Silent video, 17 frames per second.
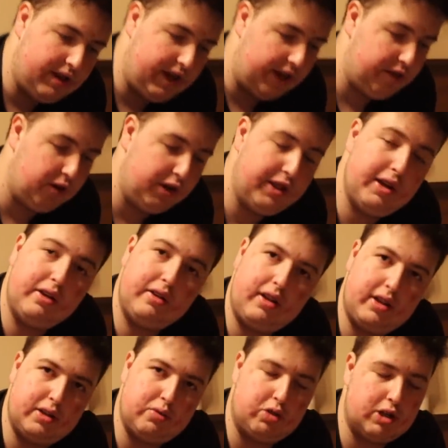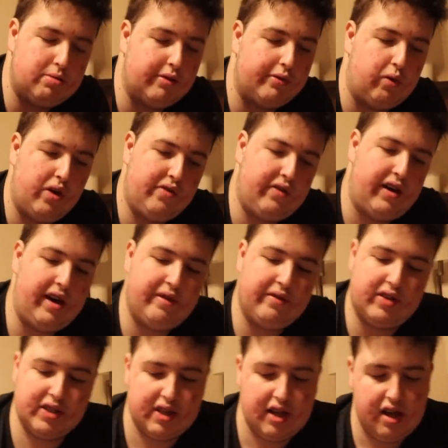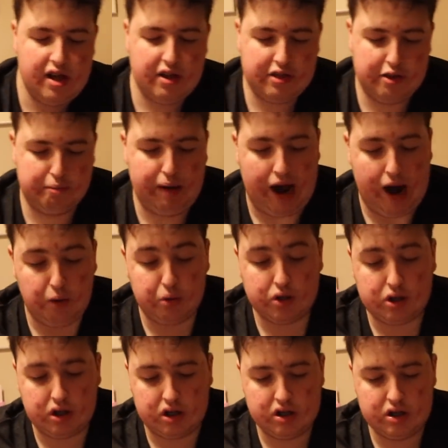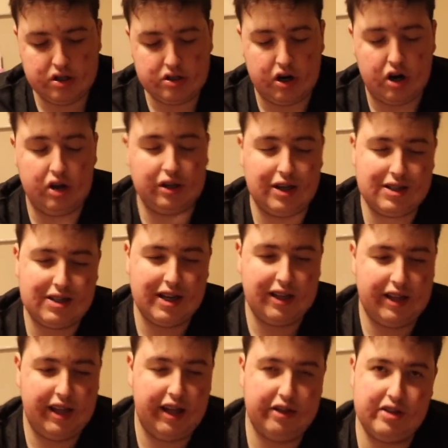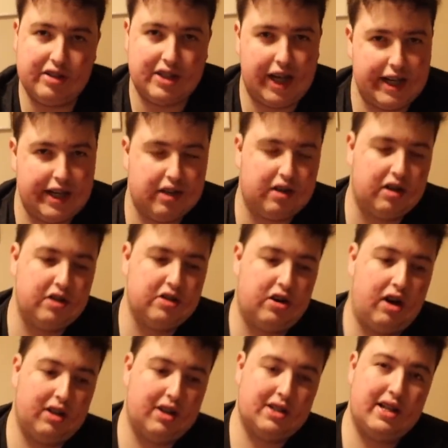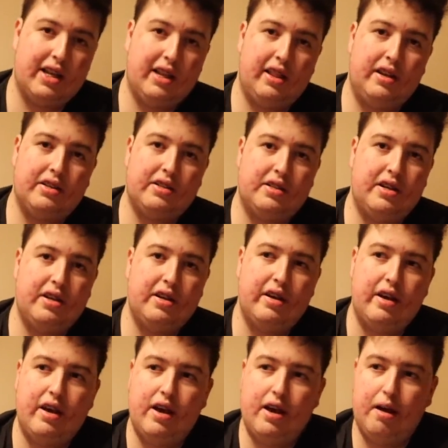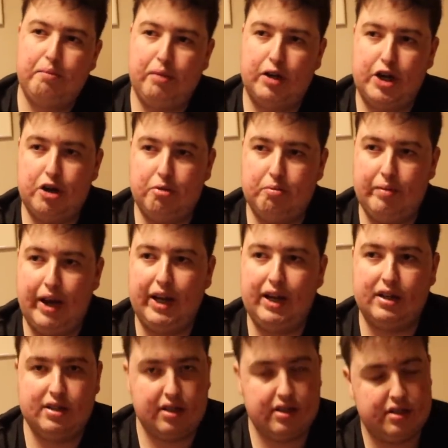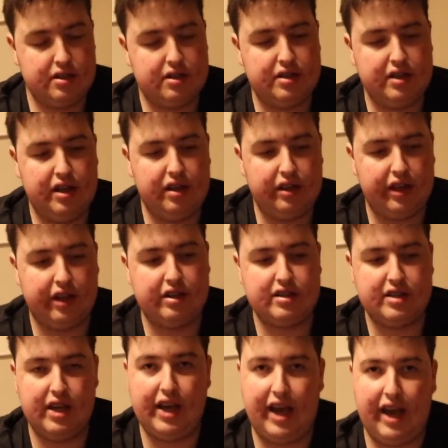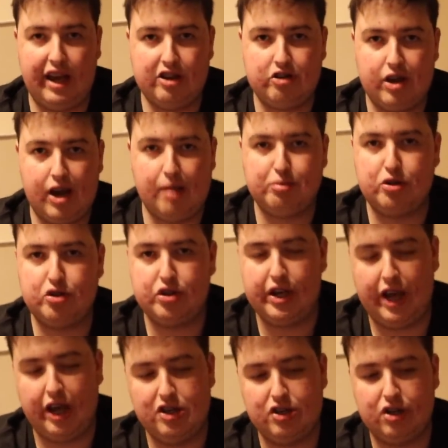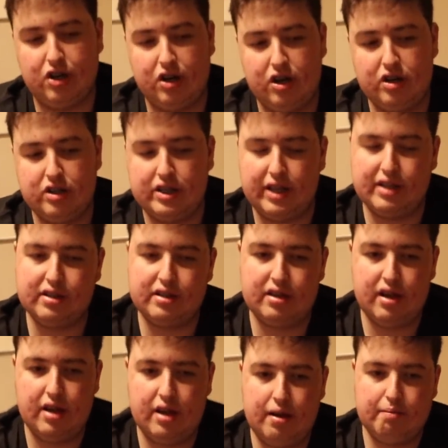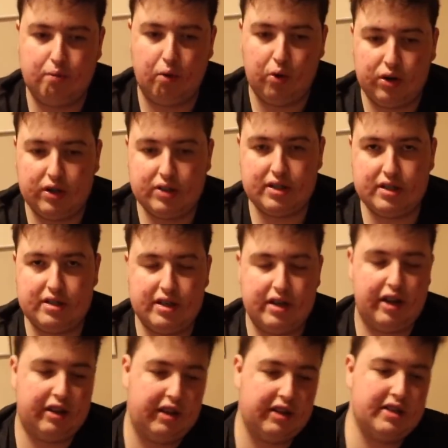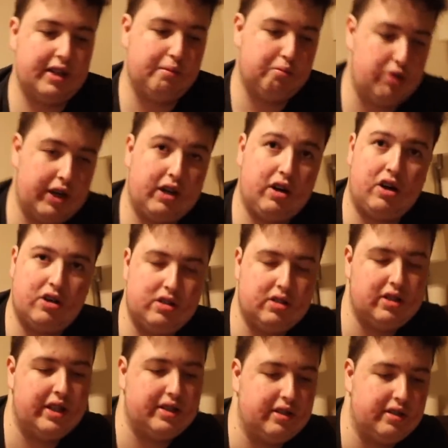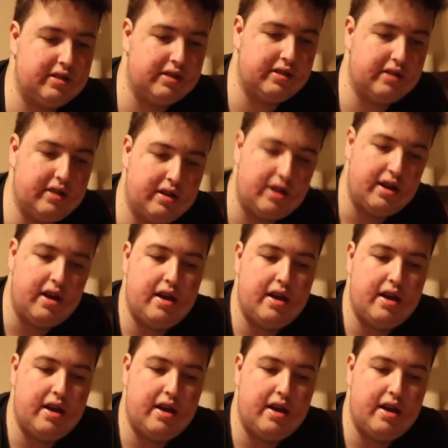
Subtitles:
Yeah, the only thing that is worse about 45 is the power cards are less likely and the side deck cards are less likely to see. But your main consistency, seeing hand traps or seeing engine cards, is more consistent. And seeing brick cards is less consistent.